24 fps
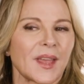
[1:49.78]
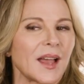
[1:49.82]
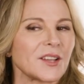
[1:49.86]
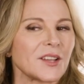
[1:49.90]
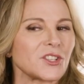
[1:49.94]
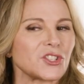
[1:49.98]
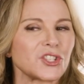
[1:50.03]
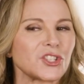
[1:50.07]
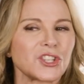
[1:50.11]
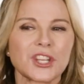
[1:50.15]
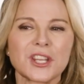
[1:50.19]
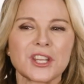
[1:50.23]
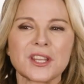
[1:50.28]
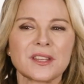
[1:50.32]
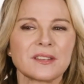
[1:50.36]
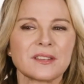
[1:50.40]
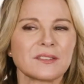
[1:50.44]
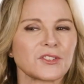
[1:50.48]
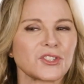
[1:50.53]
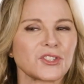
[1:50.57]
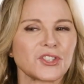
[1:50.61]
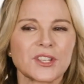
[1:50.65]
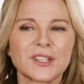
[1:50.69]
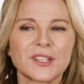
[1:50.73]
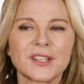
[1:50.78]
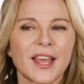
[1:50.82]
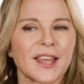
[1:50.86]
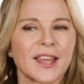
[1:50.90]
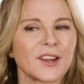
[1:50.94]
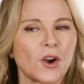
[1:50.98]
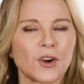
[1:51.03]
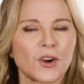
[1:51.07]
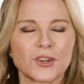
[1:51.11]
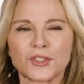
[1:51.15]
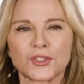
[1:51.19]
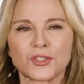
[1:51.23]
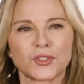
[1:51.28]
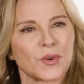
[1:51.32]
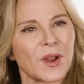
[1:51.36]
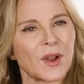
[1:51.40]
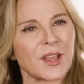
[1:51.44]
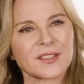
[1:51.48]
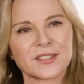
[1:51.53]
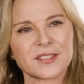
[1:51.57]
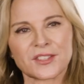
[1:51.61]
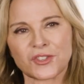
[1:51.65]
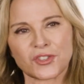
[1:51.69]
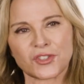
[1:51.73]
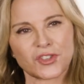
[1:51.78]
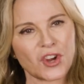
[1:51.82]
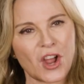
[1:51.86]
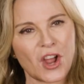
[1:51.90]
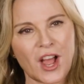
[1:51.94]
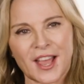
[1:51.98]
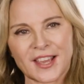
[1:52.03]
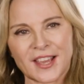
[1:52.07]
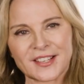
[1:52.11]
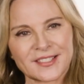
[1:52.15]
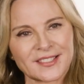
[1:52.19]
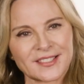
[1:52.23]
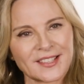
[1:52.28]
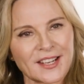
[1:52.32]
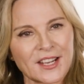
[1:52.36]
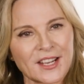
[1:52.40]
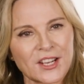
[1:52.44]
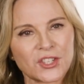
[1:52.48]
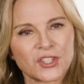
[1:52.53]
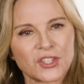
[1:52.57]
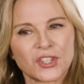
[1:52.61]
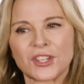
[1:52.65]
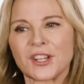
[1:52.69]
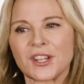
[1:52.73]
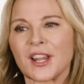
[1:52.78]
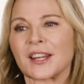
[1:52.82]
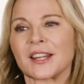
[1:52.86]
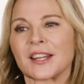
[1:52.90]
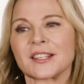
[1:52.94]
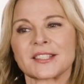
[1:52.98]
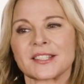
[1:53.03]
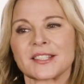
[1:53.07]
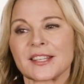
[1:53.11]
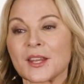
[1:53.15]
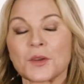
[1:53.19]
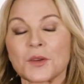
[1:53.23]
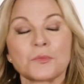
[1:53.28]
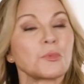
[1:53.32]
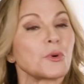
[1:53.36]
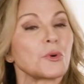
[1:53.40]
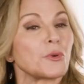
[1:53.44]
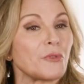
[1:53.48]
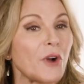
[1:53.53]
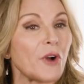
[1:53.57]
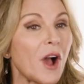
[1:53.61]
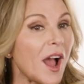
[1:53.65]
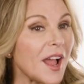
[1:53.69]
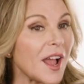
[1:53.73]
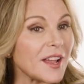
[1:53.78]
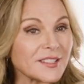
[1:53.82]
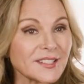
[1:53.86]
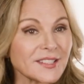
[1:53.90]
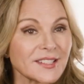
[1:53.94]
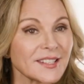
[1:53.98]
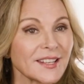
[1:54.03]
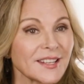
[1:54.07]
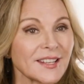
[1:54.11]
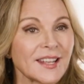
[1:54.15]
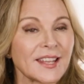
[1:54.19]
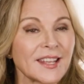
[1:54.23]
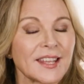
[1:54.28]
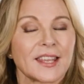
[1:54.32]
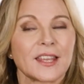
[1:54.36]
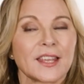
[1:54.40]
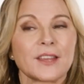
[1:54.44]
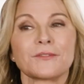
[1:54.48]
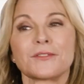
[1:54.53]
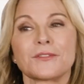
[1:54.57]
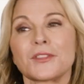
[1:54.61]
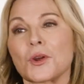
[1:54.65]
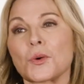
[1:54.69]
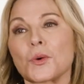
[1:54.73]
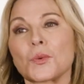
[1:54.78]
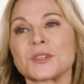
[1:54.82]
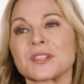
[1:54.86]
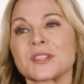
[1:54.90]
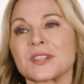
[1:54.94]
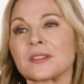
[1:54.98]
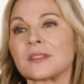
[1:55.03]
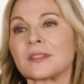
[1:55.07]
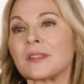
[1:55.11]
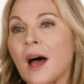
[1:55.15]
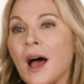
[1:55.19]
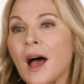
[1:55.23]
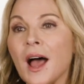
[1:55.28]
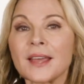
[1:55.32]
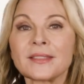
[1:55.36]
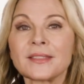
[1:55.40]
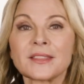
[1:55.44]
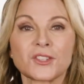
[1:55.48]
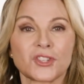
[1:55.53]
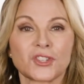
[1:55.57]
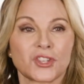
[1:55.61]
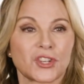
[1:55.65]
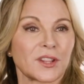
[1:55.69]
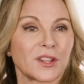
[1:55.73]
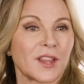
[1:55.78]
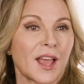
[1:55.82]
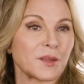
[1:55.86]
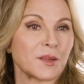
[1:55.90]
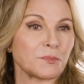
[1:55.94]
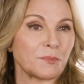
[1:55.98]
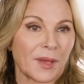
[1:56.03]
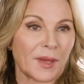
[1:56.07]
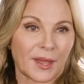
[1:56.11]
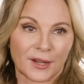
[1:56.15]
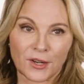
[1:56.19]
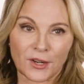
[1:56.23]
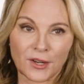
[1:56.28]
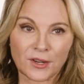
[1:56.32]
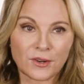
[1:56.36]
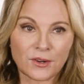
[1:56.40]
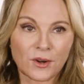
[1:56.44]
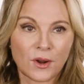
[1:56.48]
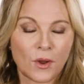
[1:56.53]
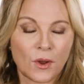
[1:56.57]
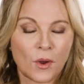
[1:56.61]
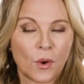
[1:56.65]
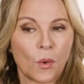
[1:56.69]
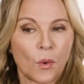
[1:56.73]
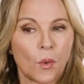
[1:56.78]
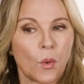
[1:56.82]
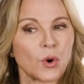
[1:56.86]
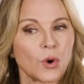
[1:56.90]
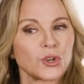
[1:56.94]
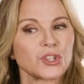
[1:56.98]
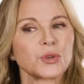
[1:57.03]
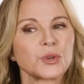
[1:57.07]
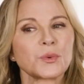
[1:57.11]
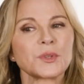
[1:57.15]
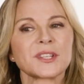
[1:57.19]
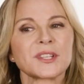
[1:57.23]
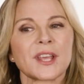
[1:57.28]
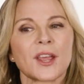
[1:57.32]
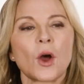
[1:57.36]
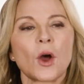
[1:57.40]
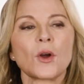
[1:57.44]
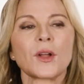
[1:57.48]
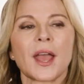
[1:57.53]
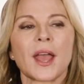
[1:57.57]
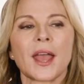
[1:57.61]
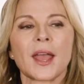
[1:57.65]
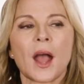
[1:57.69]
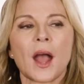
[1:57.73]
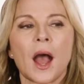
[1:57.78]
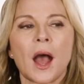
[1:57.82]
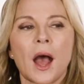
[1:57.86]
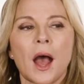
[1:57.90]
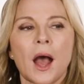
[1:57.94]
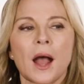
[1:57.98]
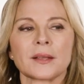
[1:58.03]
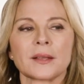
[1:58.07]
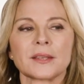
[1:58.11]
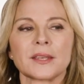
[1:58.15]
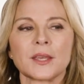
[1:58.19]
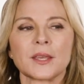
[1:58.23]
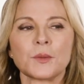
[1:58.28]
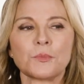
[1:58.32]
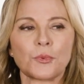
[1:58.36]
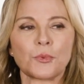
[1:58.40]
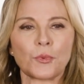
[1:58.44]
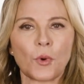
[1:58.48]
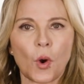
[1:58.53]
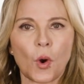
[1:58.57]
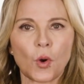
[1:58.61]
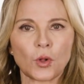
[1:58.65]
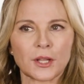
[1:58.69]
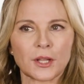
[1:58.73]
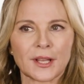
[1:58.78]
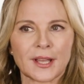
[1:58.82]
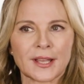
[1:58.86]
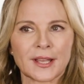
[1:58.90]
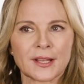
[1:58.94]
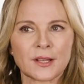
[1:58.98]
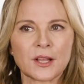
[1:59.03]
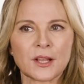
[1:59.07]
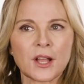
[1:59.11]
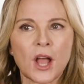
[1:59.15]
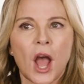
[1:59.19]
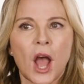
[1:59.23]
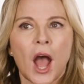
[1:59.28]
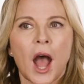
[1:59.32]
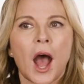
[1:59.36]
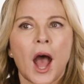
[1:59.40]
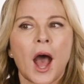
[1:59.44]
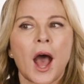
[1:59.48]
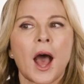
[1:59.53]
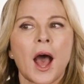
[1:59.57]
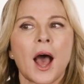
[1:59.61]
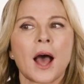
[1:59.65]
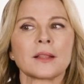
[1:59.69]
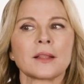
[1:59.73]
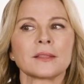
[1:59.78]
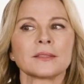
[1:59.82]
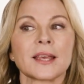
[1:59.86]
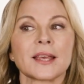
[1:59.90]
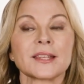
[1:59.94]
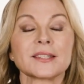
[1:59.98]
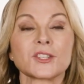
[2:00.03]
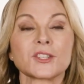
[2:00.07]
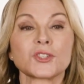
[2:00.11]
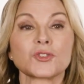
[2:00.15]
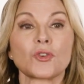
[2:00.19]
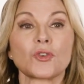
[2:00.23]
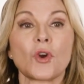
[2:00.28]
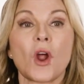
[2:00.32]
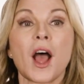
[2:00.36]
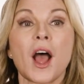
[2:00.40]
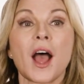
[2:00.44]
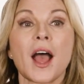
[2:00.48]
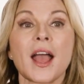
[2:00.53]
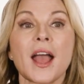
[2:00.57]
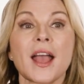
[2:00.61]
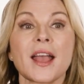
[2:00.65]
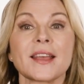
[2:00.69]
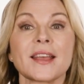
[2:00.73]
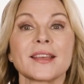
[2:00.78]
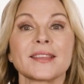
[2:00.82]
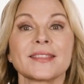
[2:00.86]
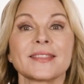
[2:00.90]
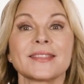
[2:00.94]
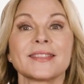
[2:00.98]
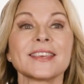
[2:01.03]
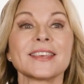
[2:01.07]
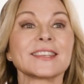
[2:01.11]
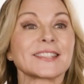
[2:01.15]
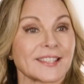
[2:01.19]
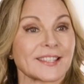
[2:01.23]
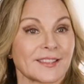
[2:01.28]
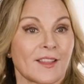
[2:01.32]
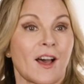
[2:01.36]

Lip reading: she let our strengths shine. She let us improvise. If there was a line that she liked better, or she would say, okay, keep rolling, let's try this